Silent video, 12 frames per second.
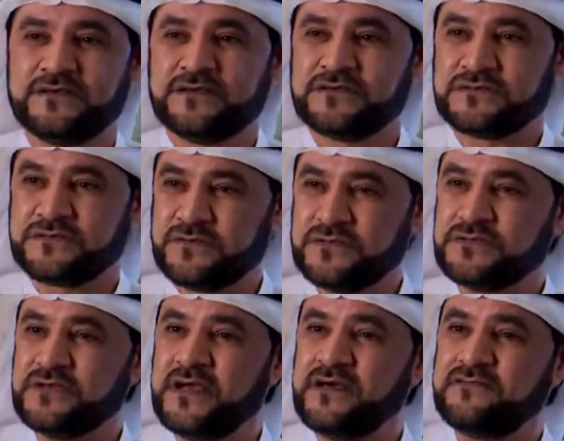So once
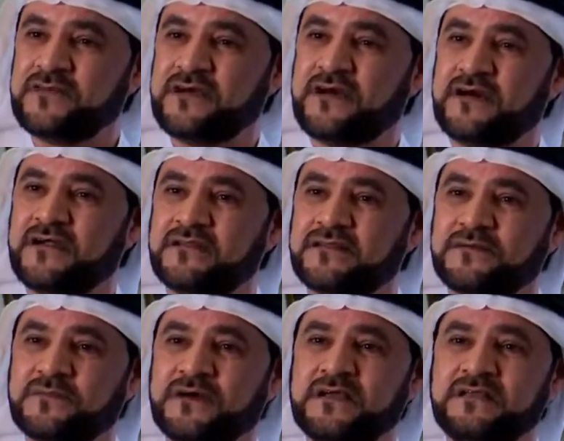you have the heart, the
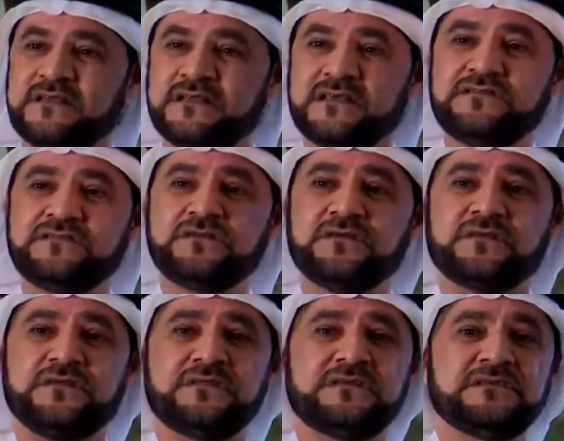mind gives you
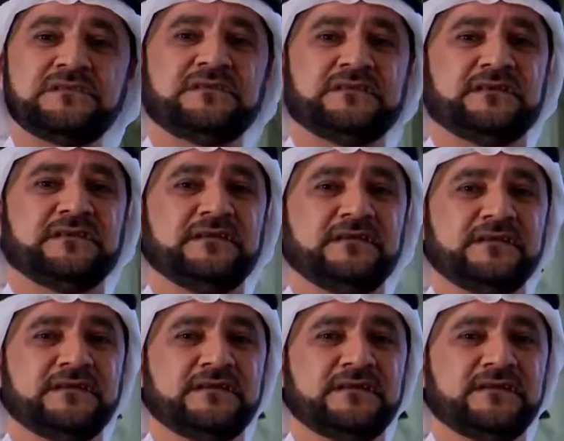authenticity.
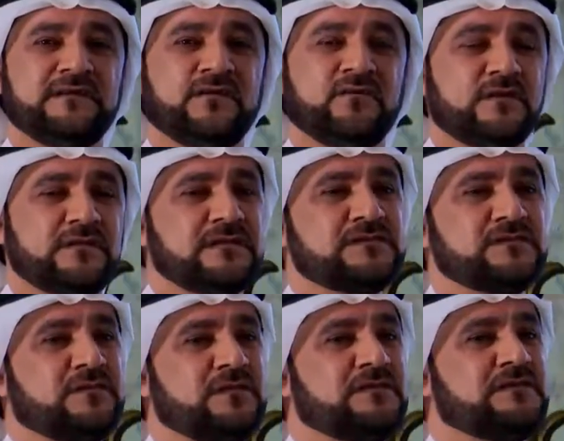What does
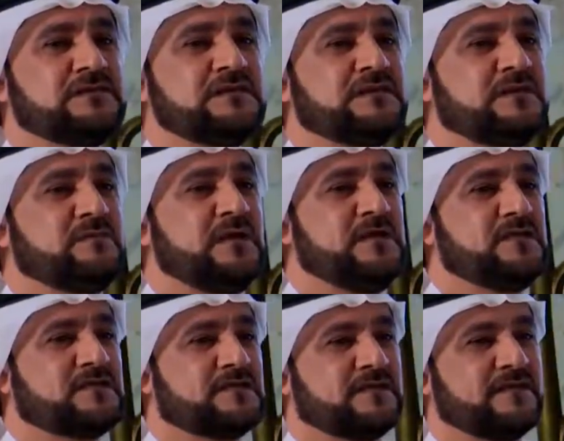authenticity mean?
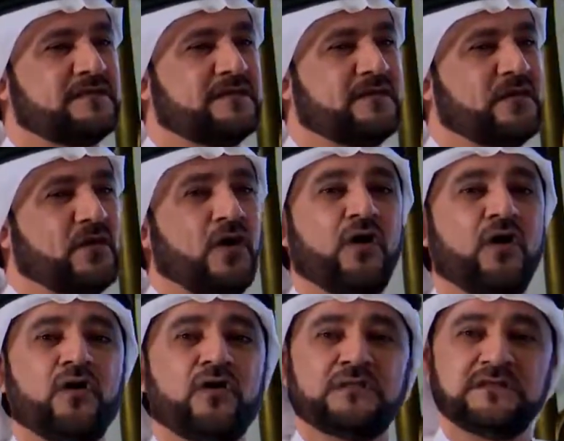
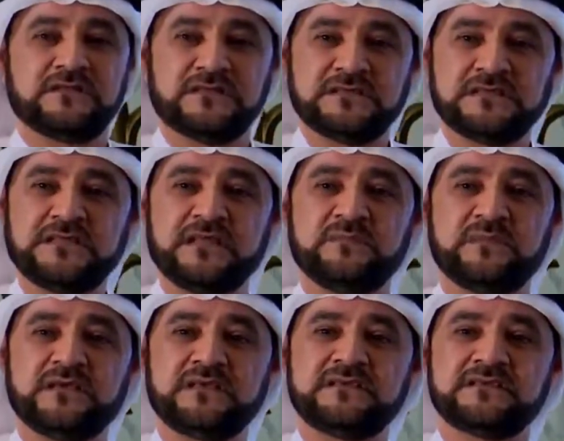Authenticity
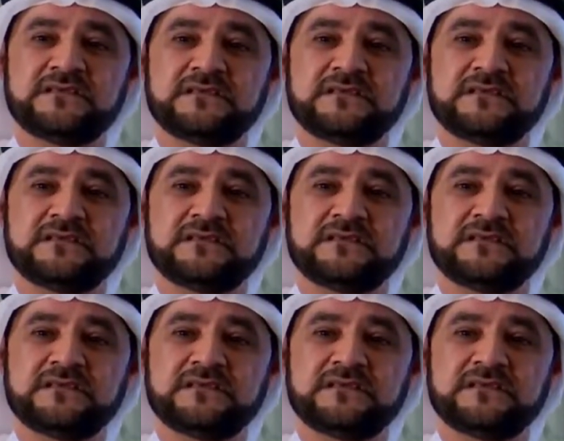means